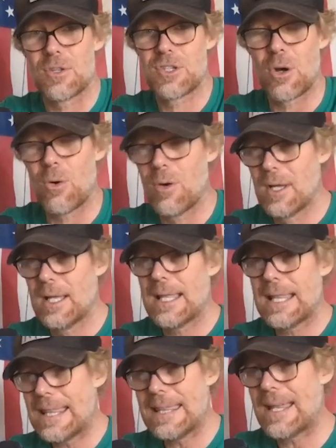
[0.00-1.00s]
So
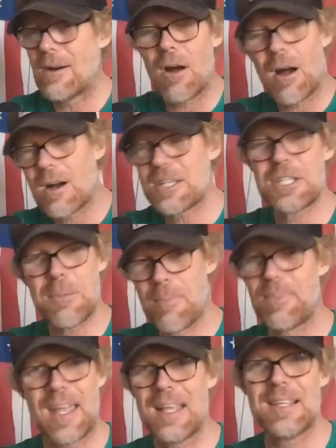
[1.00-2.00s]
there are some
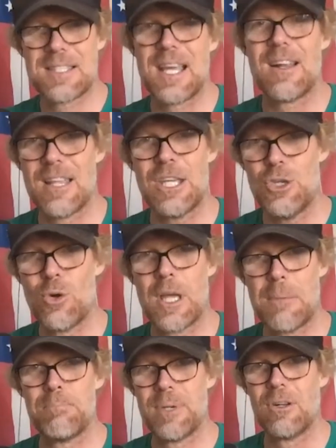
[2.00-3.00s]
things there that you
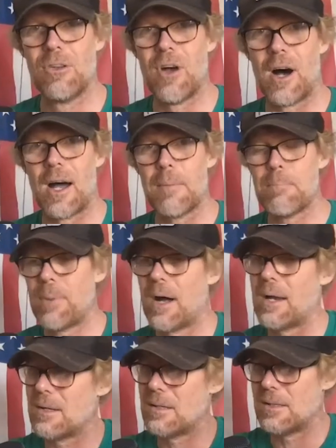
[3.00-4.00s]
can build on, but